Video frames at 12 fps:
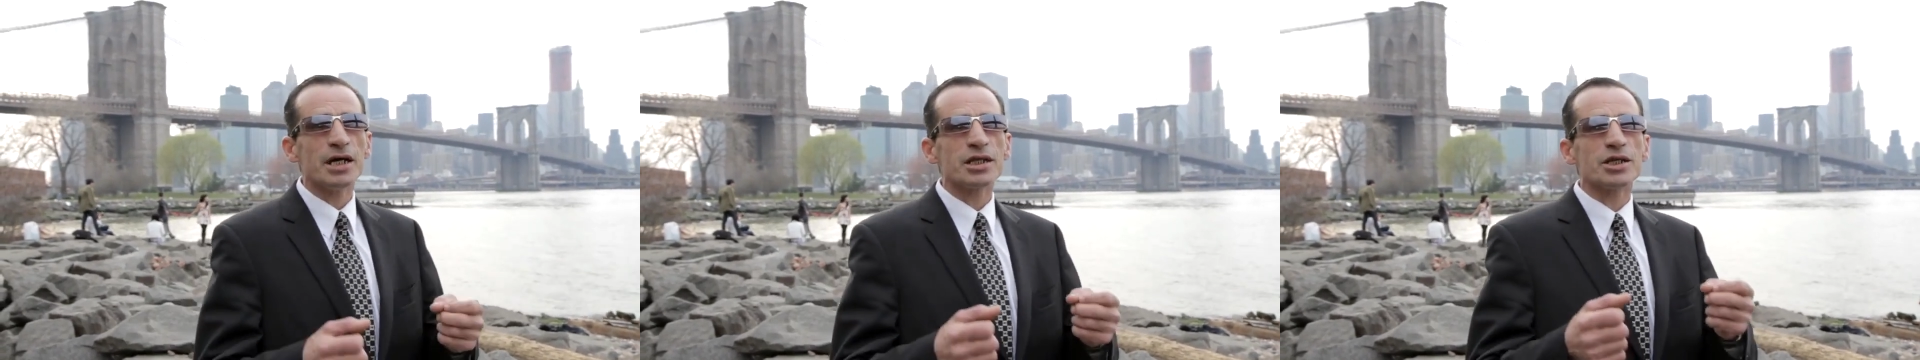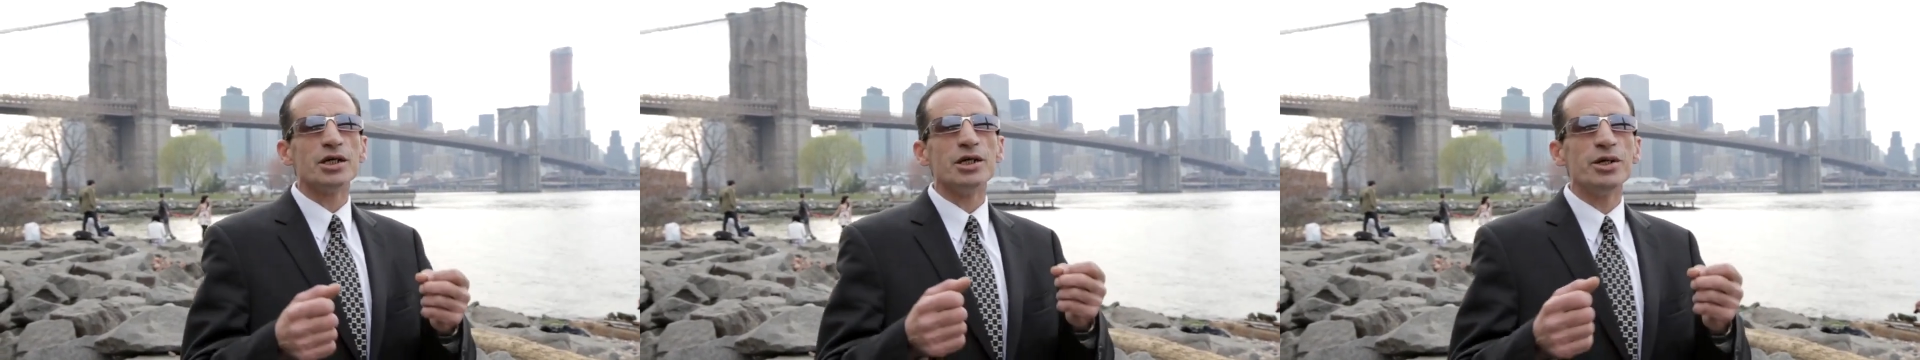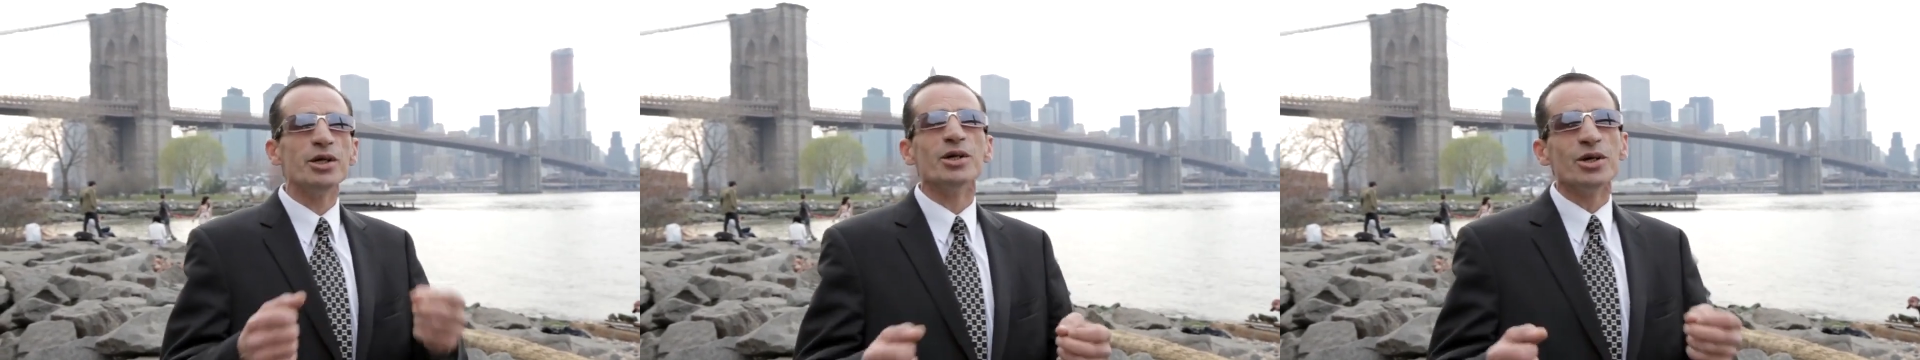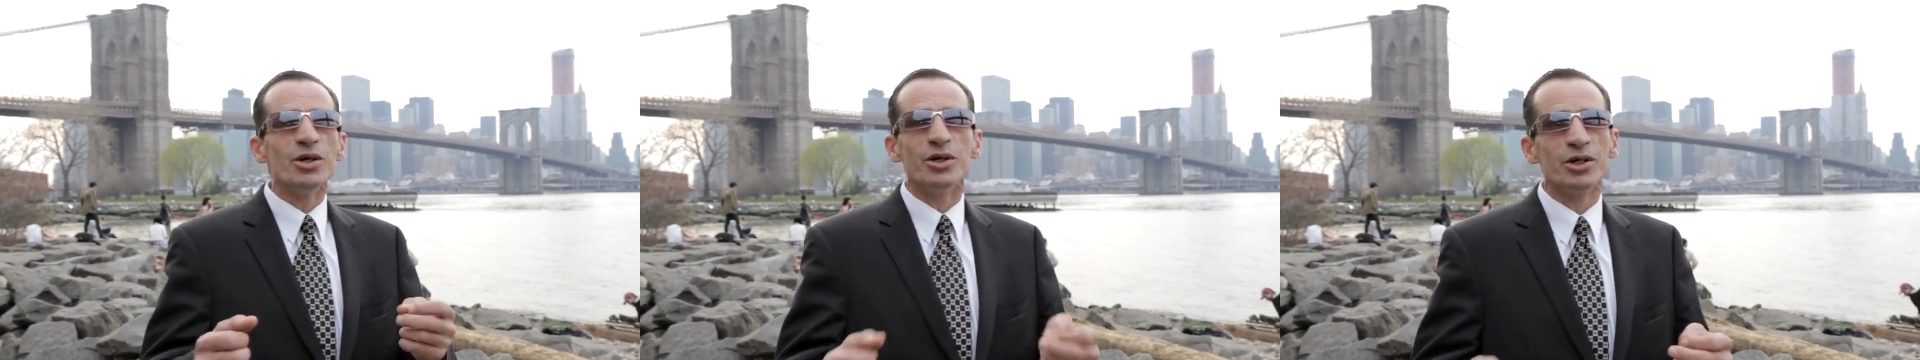he sings to
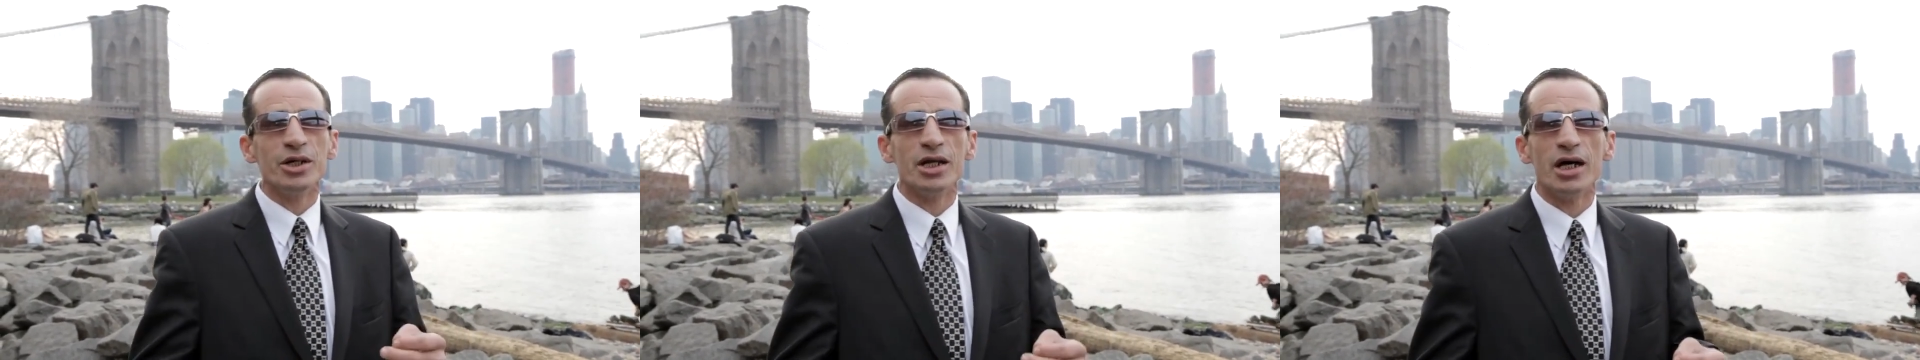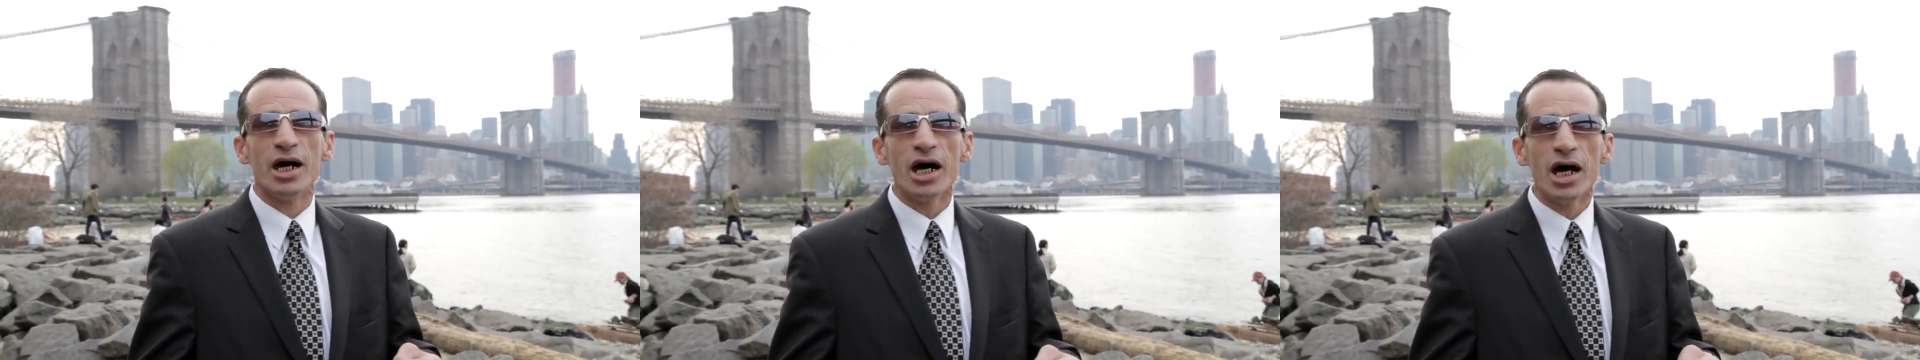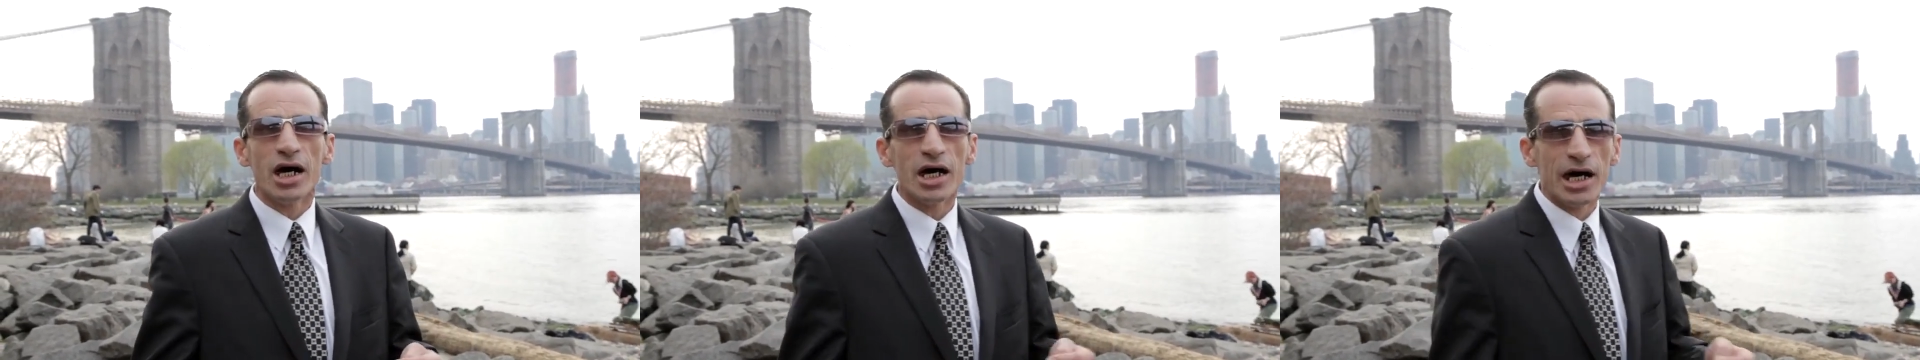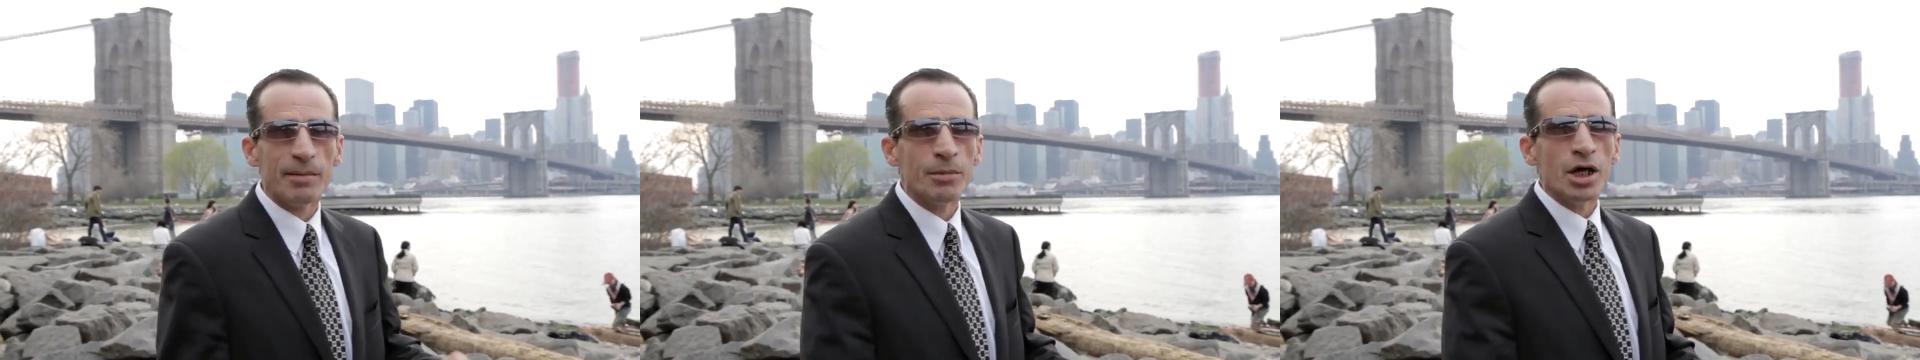his own beat and the
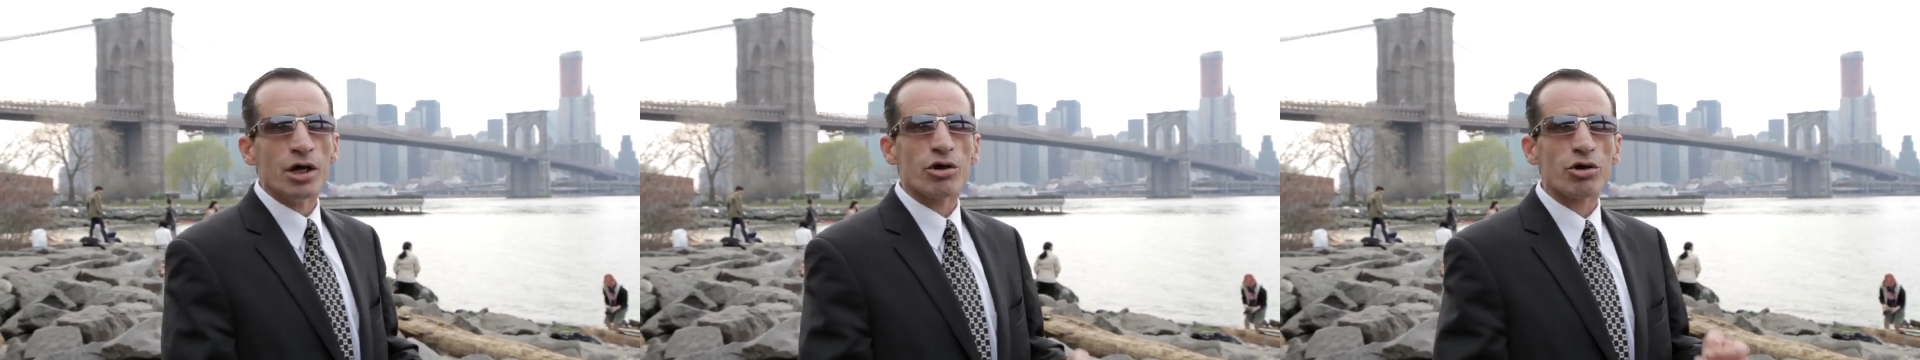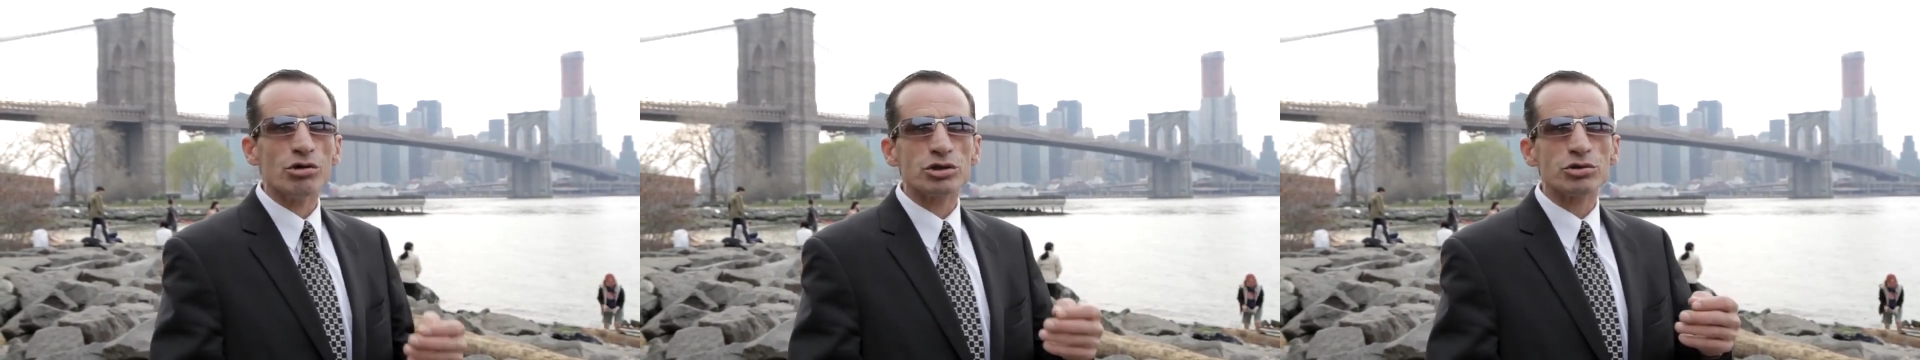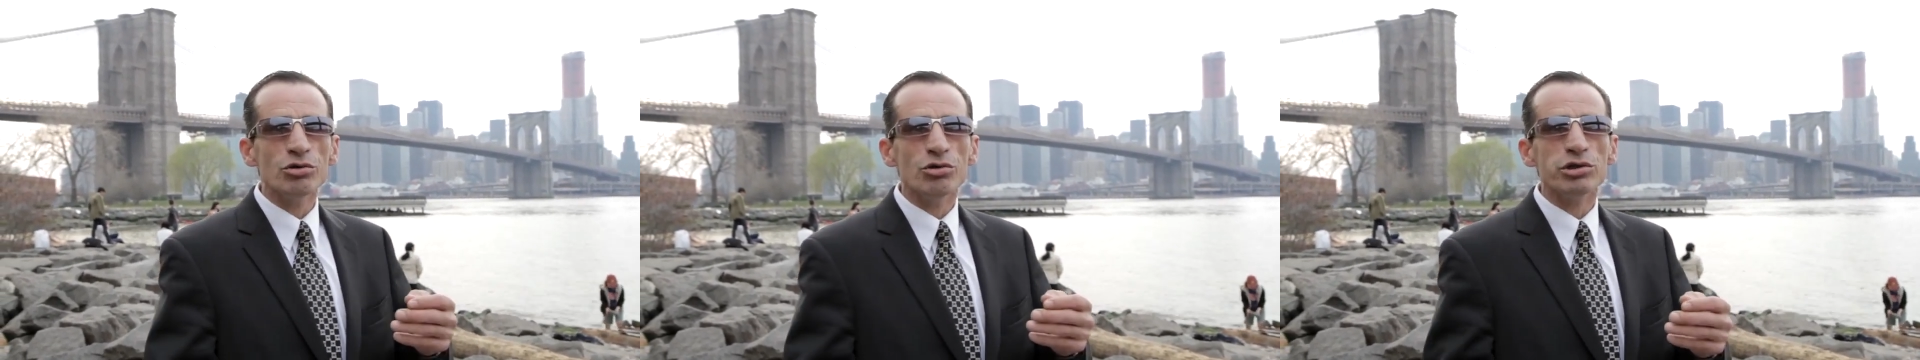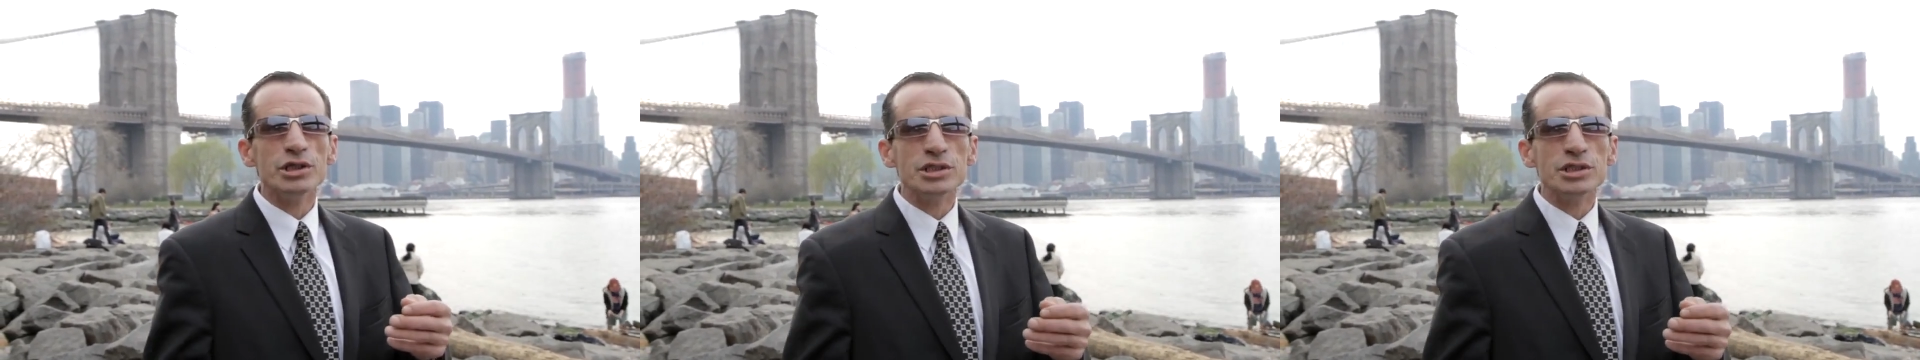music's trying to catch up.